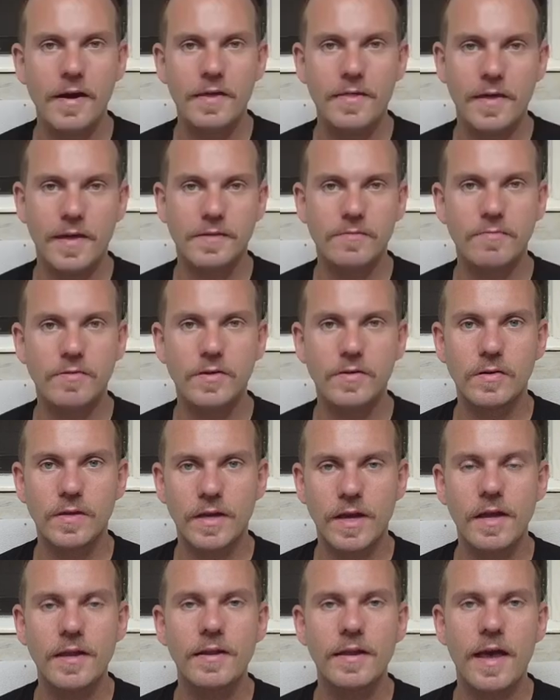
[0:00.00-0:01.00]
Thanks for
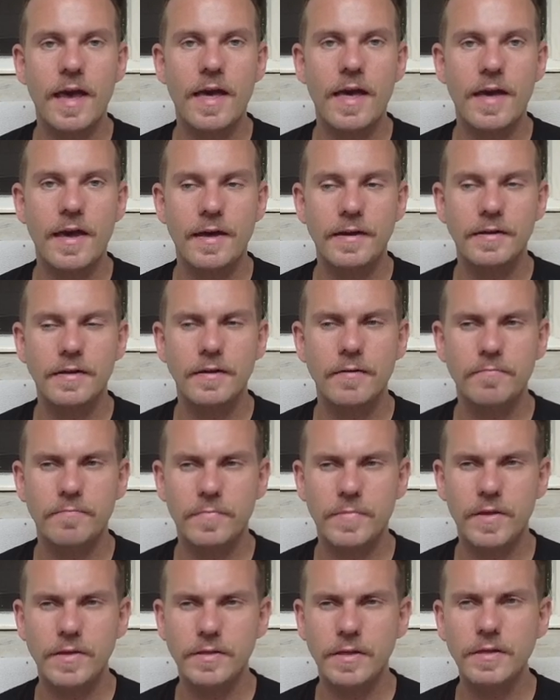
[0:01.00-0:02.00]
tuning in, and
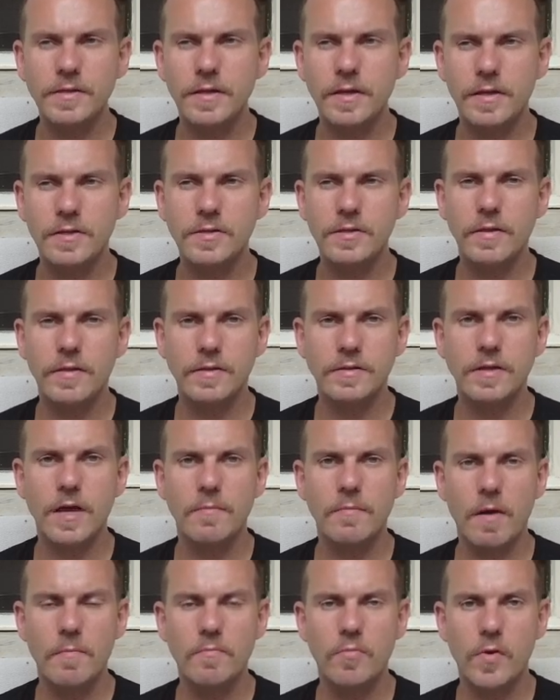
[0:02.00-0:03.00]
this is an issue that's
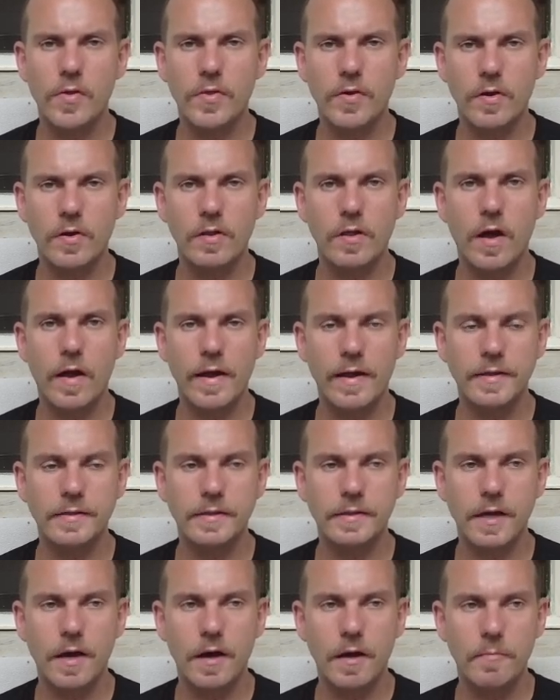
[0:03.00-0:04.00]
come up with our
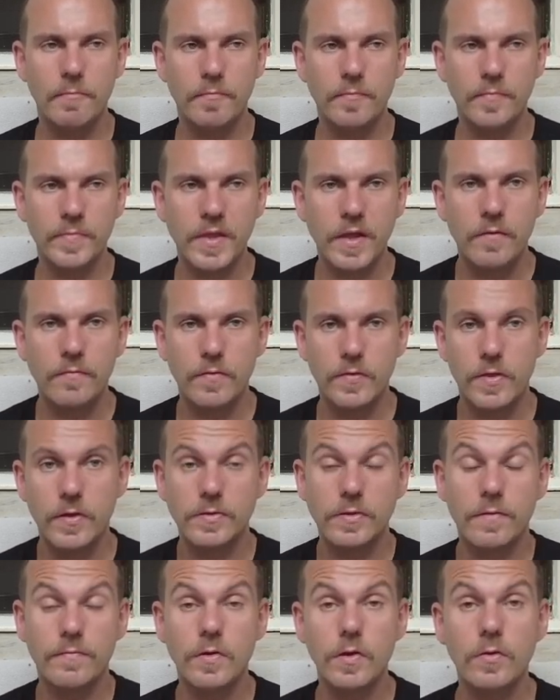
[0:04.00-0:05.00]
clients. For
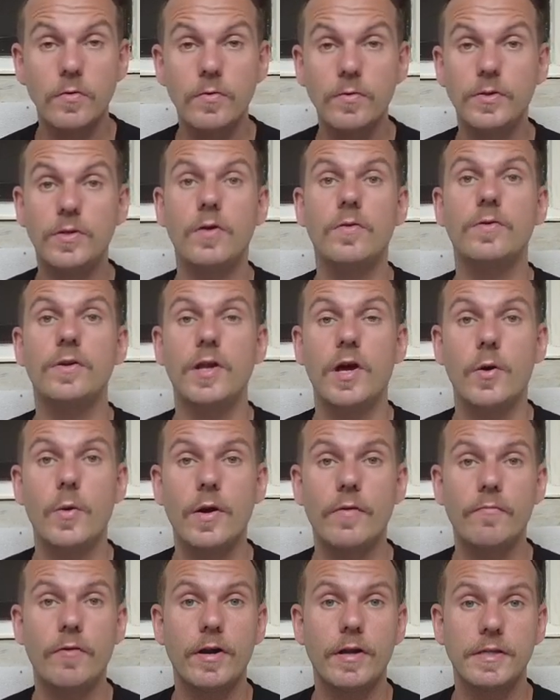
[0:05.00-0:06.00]
those of you who don't know,
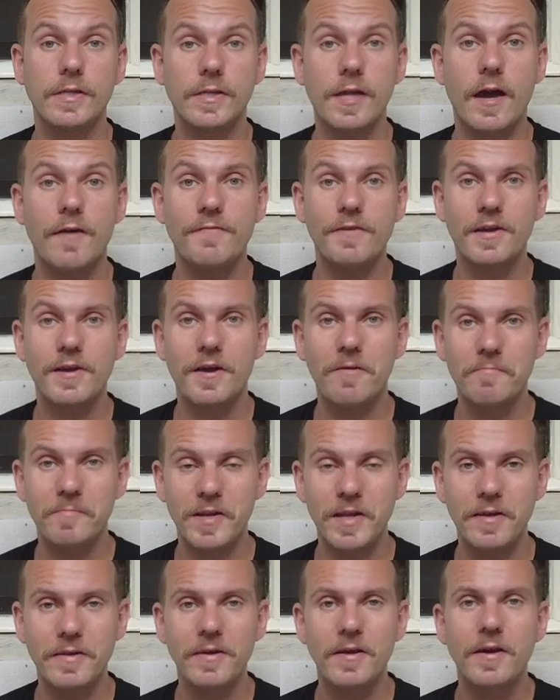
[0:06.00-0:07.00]
I run a staffing
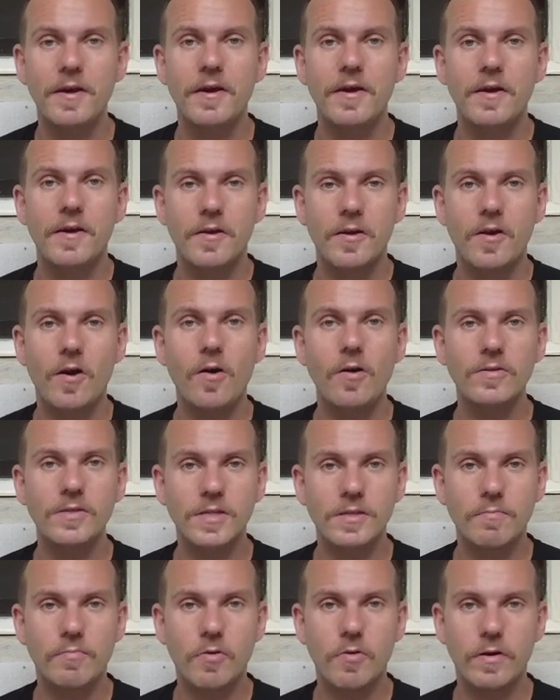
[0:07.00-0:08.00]
company called
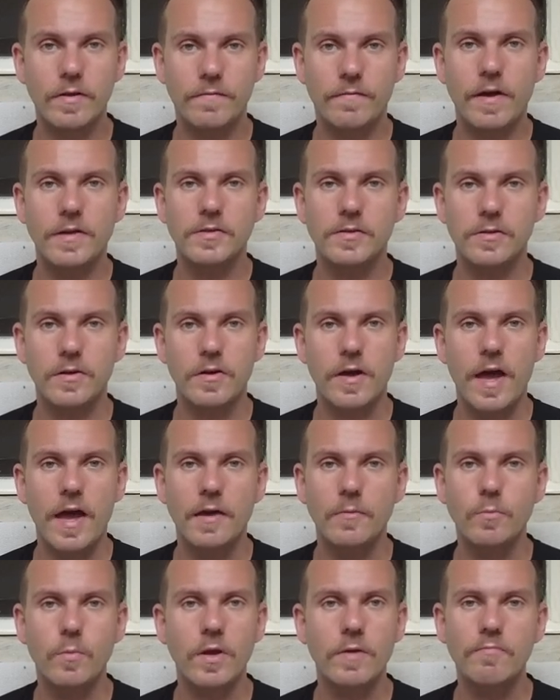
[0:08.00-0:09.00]
Support Adventure,
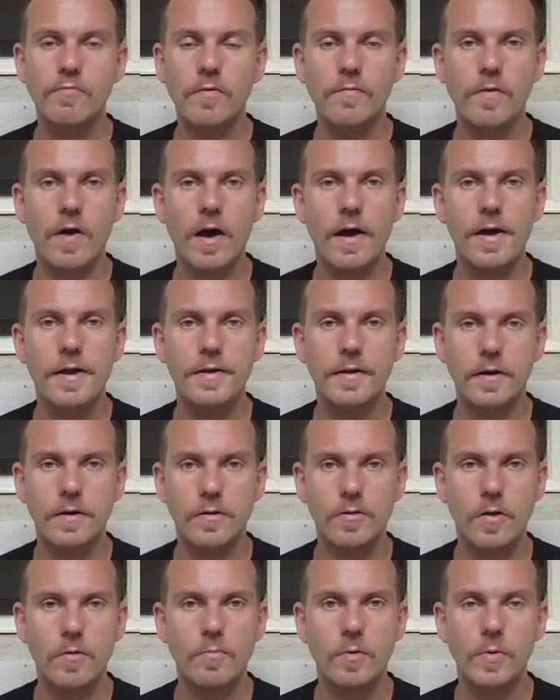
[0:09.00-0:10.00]
and we provide
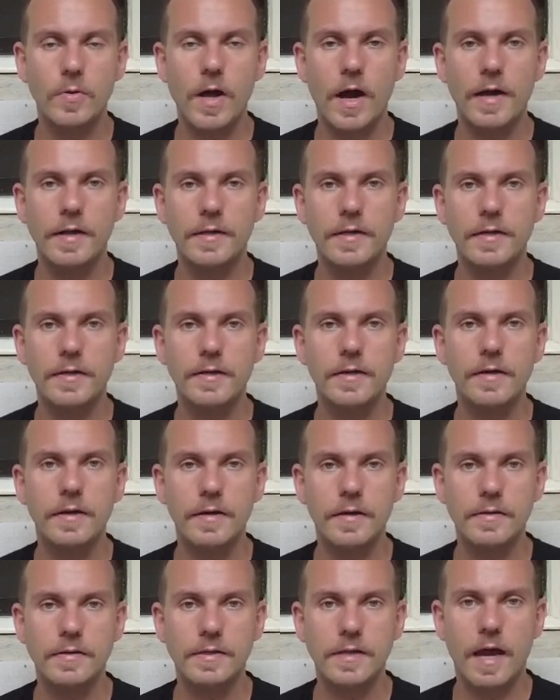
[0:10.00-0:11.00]
global
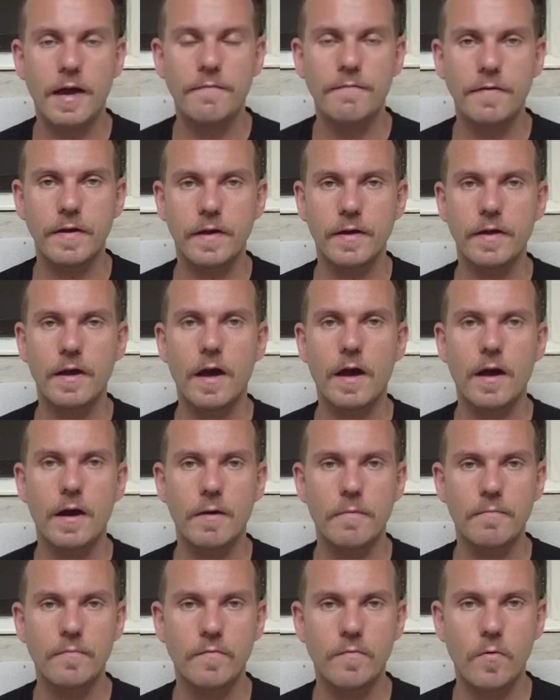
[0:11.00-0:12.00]
IT staffing
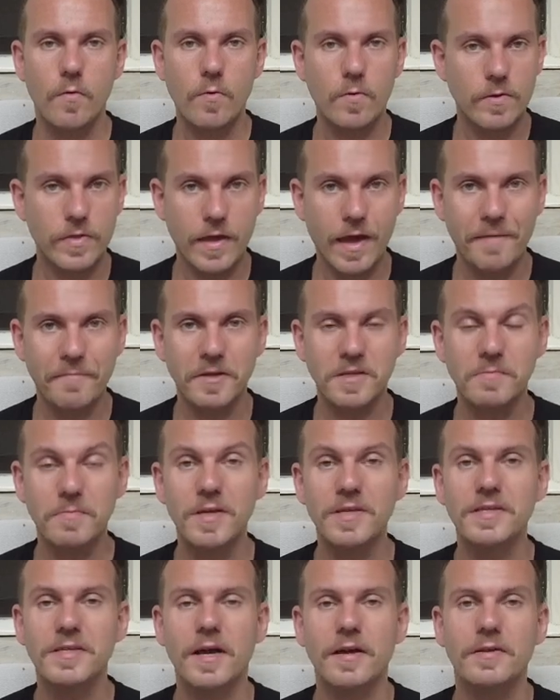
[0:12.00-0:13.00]
for the
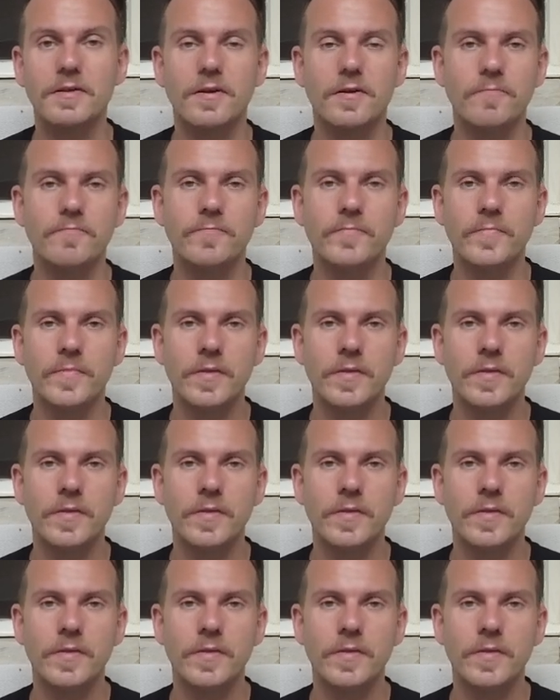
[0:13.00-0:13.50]
MSP sector.